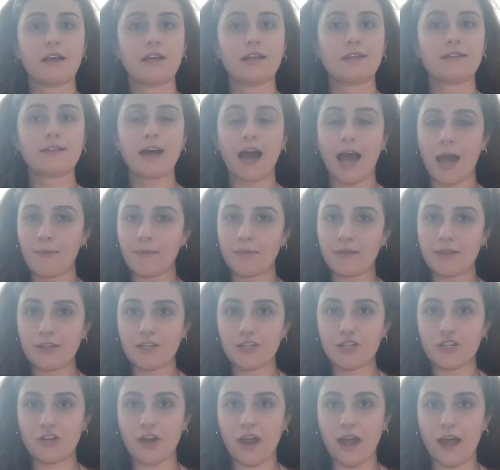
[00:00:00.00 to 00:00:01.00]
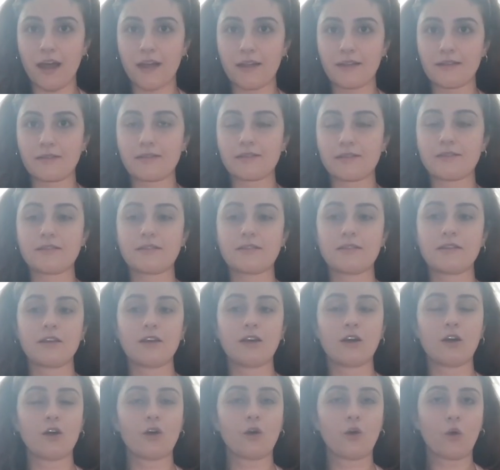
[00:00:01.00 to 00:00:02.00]
Timeless Trends,
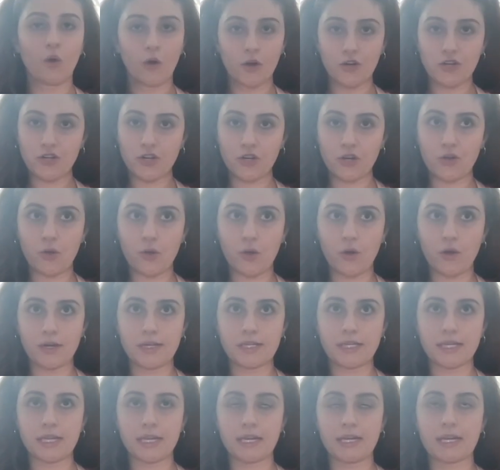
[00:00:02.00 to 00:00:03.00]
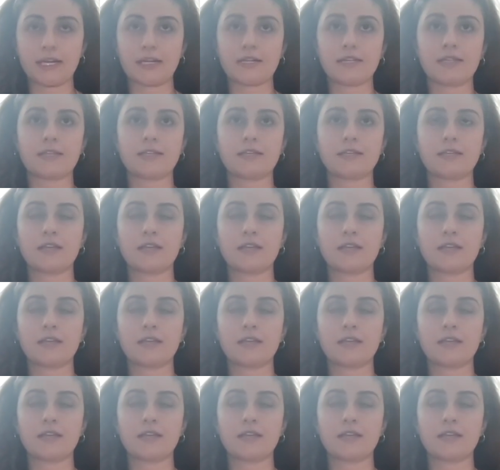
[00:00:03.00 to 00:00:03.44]
Orchard Corsets,